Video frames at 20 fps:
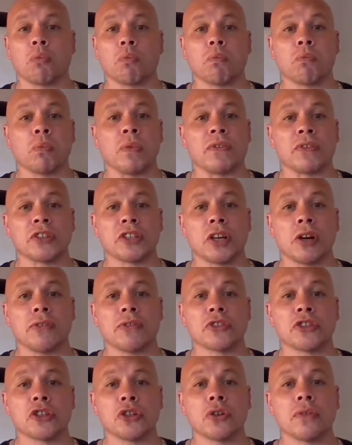with
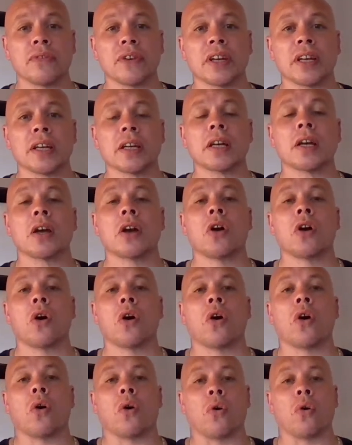self-soothing
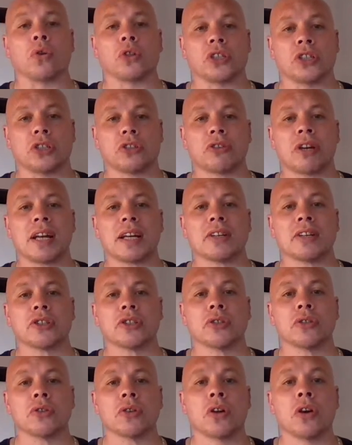or
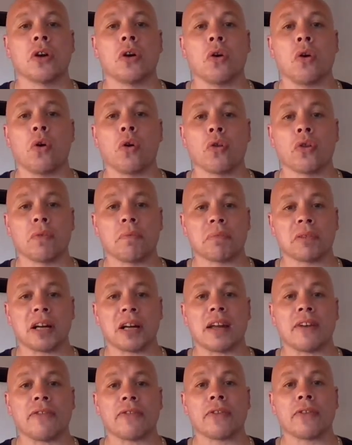distraction or the
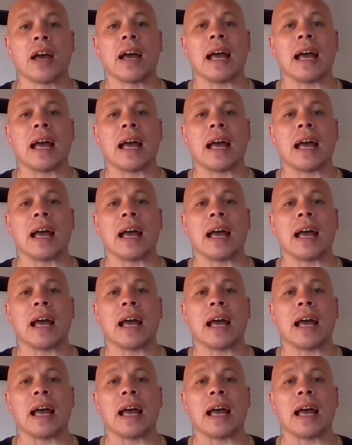breath,